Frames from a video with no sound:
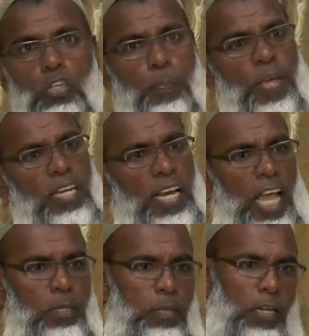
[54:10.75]
you pay the
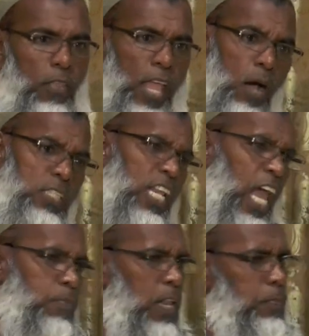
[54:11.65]
light bill? How is the
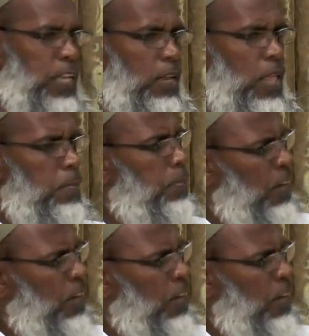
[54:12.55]
light bill paid? People